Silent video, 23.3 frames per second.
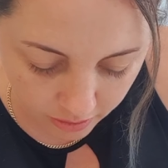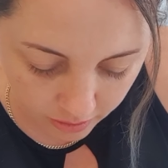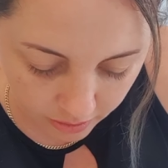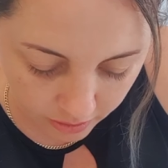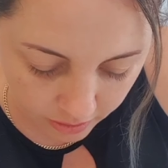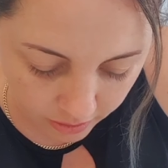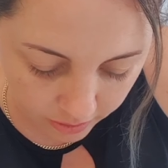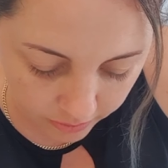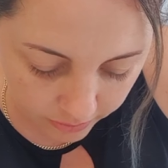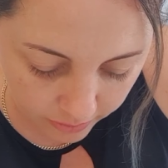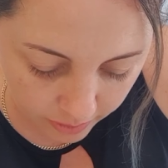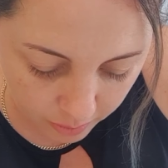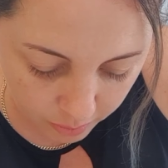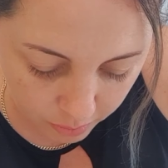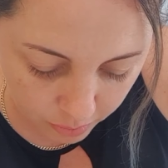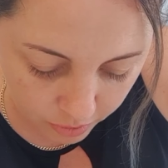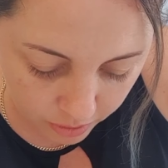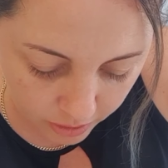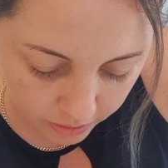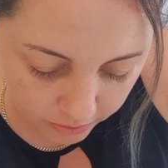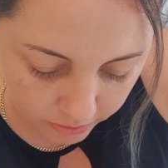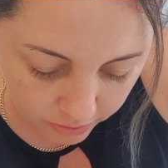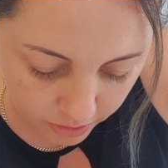And that will
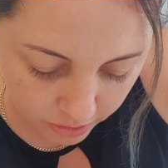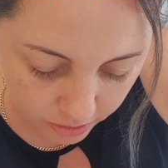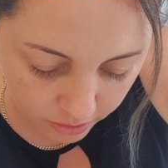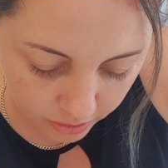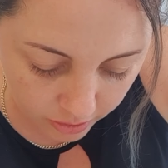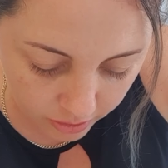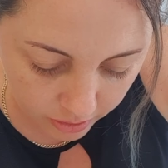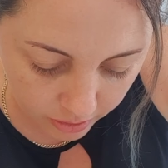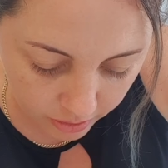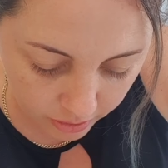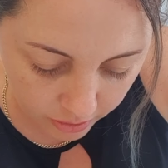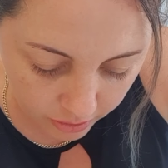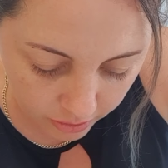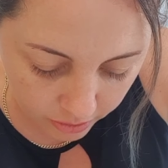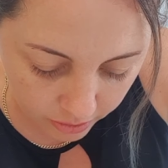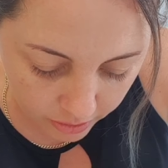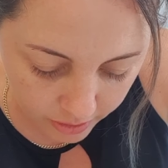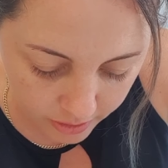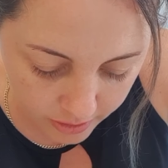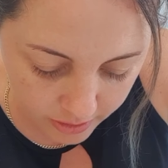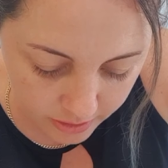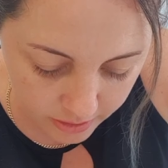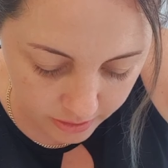give you a
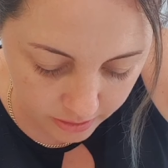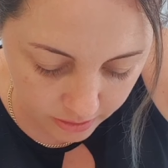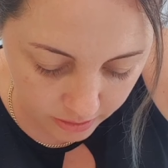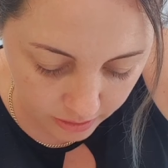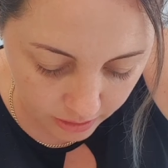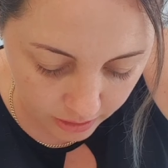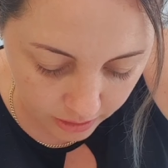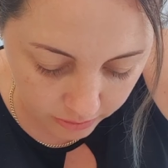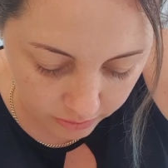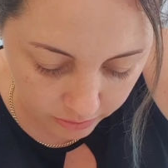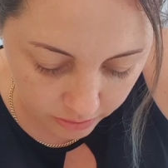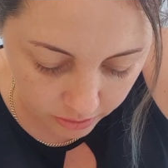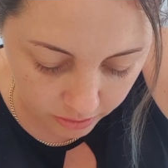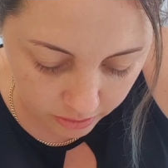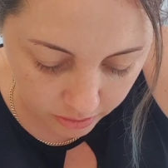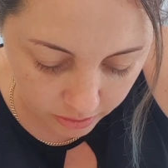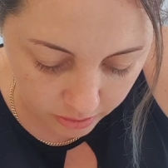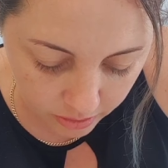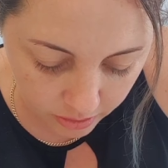nice even